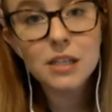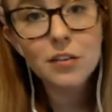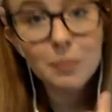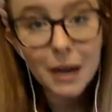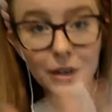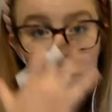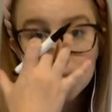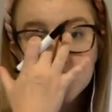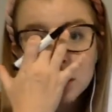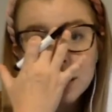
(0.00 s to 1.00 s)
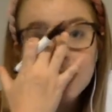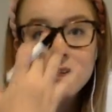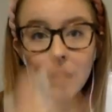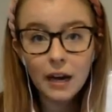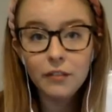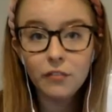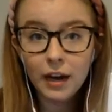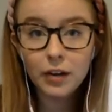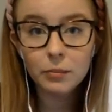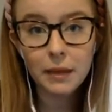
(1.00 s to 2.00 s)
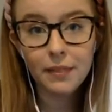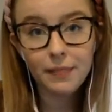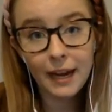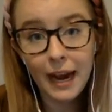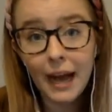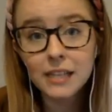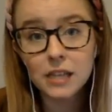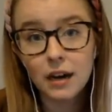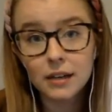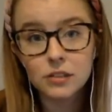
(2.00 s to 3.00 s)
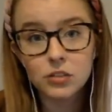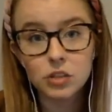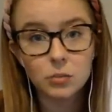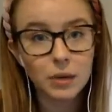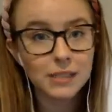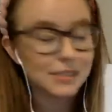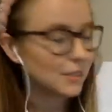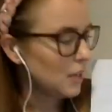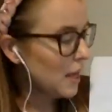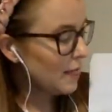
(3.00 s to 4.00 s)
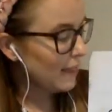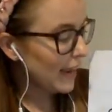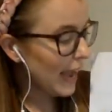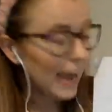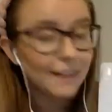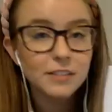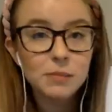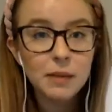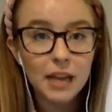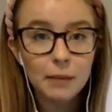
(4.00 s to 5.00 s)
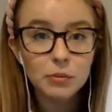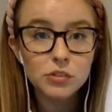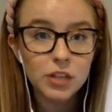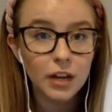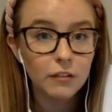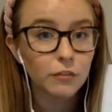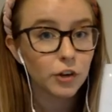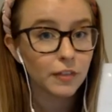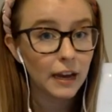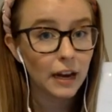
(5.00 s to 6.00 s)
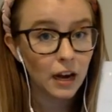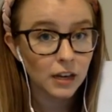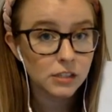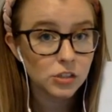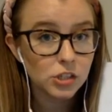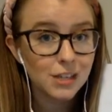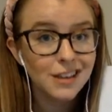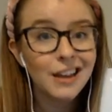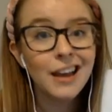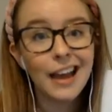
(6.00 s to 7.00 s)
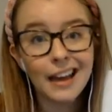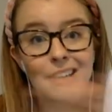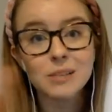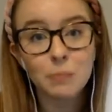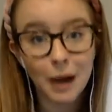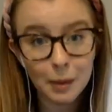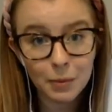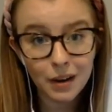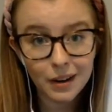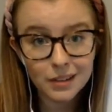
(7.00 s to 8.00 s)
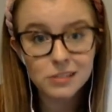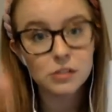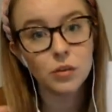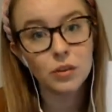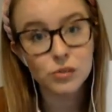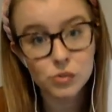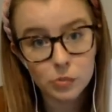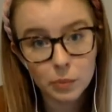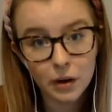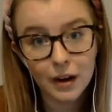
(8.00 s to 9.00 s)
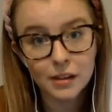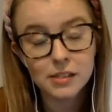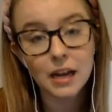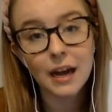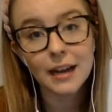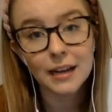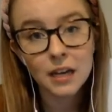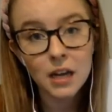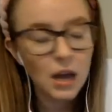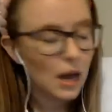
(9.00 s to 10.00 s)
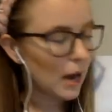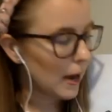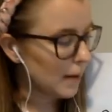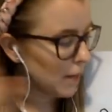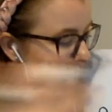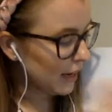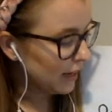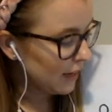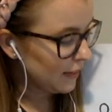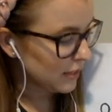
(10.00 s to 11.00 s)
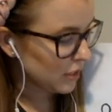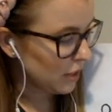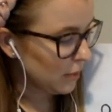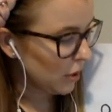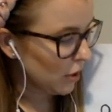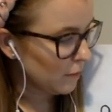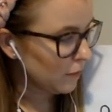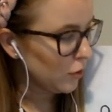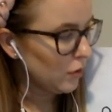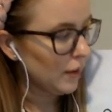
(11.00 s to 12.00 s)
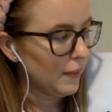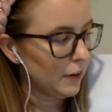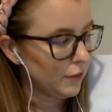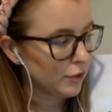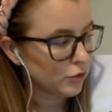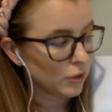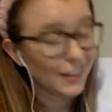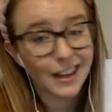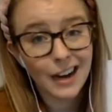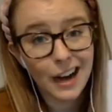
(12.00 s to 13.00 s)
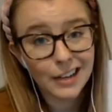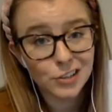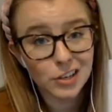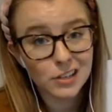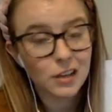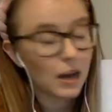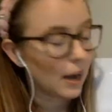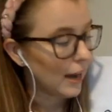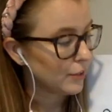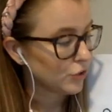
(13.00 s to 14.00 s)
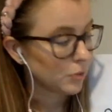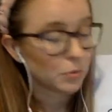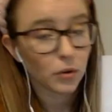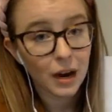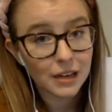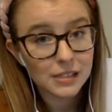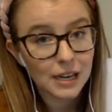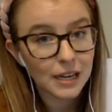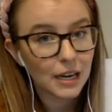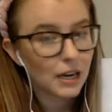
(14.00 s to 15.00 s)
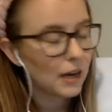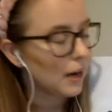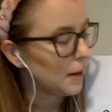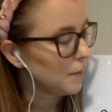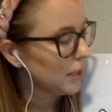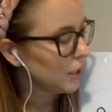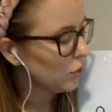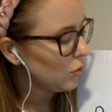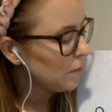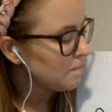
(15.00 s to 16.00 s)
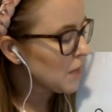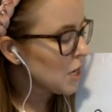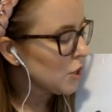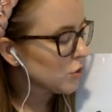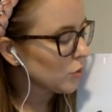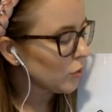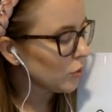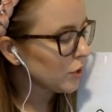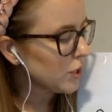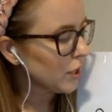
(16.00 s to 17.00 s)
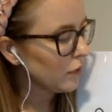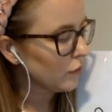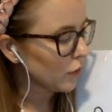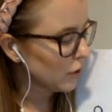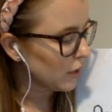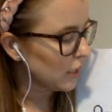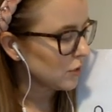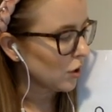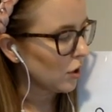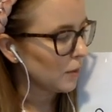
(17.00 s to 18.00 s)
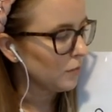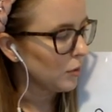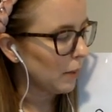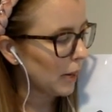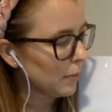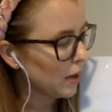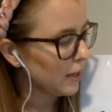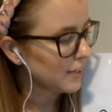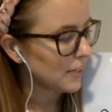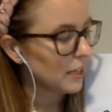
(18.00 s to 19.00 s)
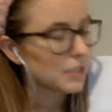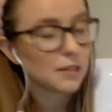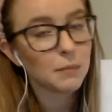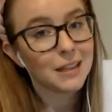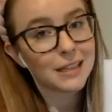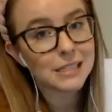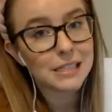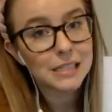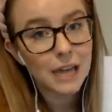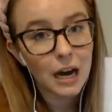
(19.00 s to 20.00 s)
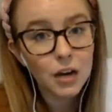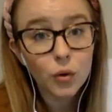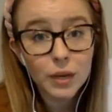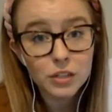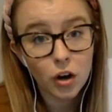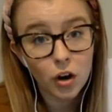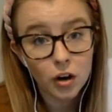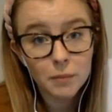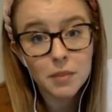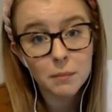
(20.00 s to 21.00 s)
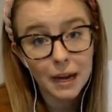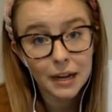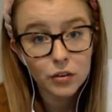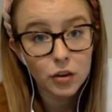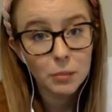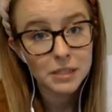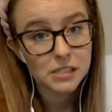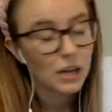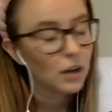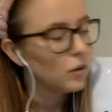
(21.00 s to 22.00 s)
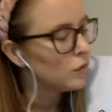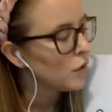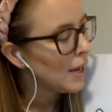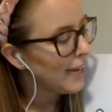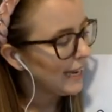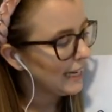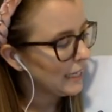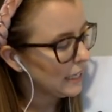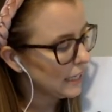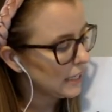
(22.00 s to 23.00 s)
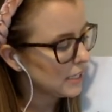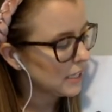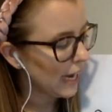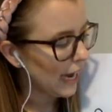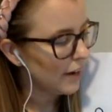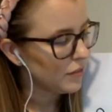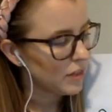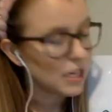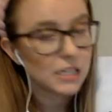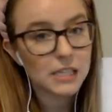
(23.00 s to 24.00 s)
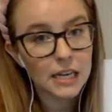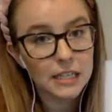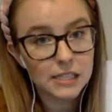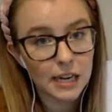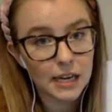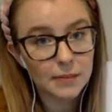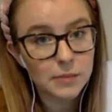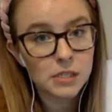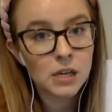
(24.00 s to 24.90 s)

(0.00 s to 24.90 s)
if microbes are in an environment that has oxygen present, they have to be able to convert that oxygen and its byproducts, so the superoxide ion that's going to be harmful, and then eventually that hydrogen peroxide molecule. So in order to convert these harmful byproducts into something that's not going to harm the microbe itself, it needs to have these enzymes.